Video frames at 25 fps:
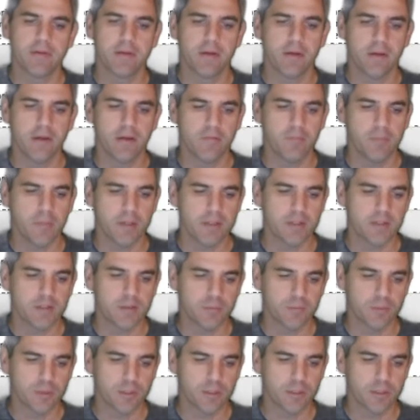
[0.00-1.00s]
of my
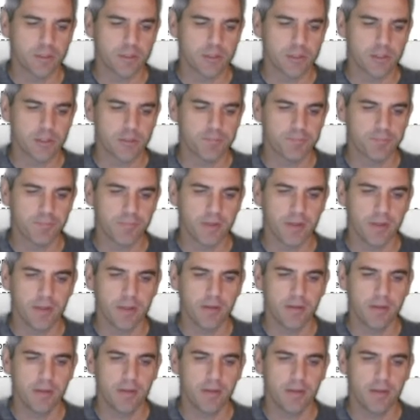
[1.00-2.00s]
switch,
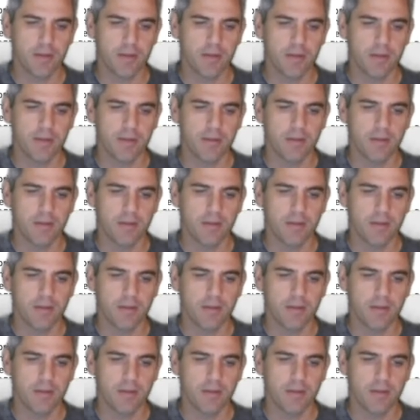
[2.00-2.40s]
and then